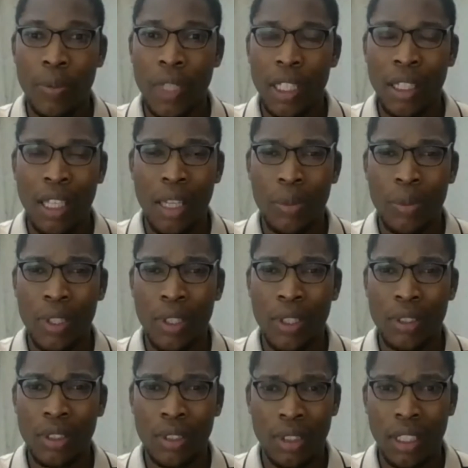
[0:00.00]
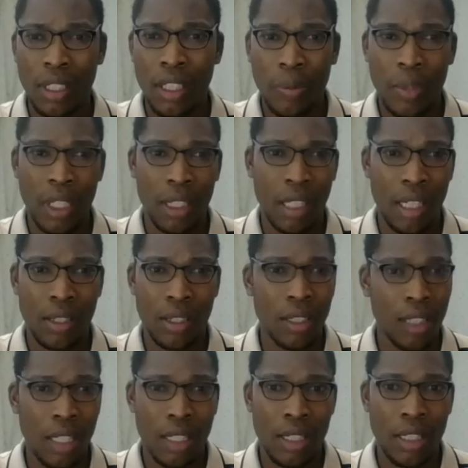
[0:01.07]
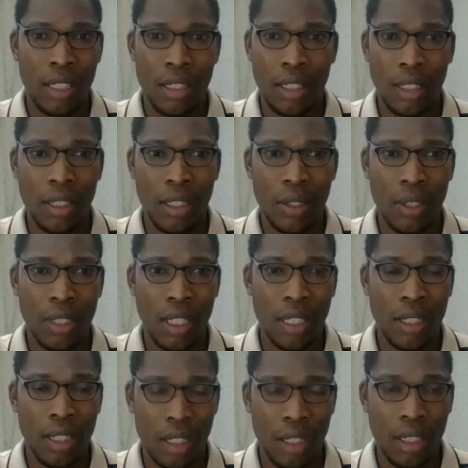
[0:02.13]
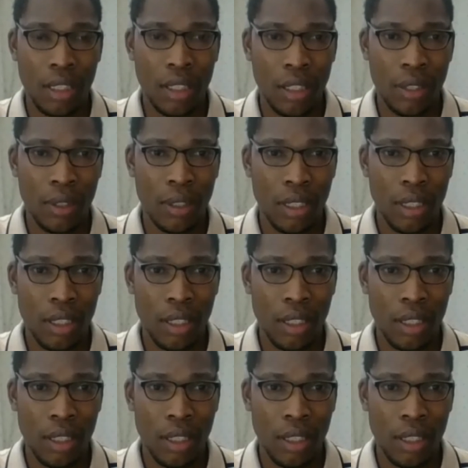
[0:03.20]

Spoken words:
part-time doesn't really matter. As long as you're a degree holder, you're a degree holder.